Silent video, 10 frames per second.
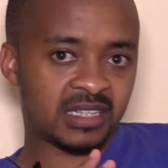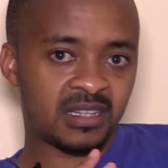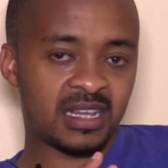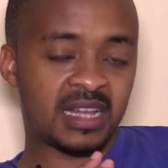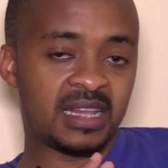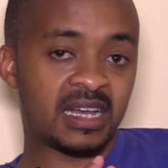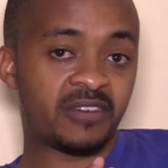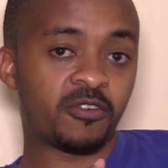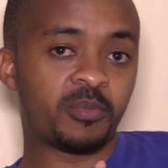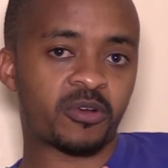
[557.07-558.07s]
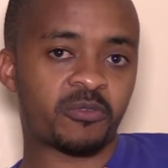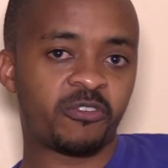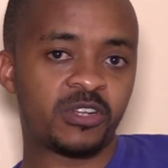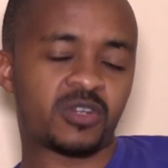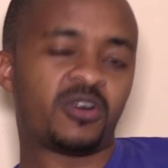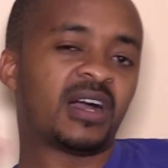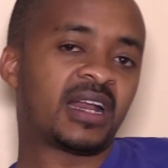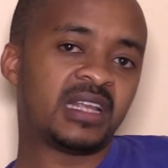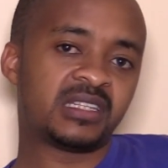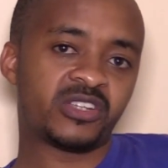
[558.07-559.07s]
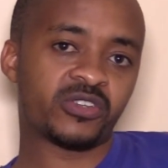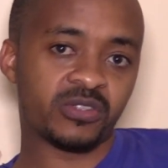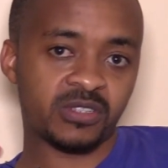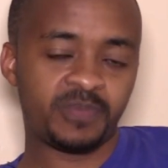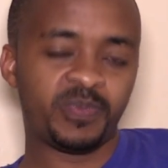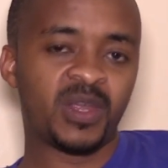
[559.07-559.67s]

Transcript: They are for-profit organizations,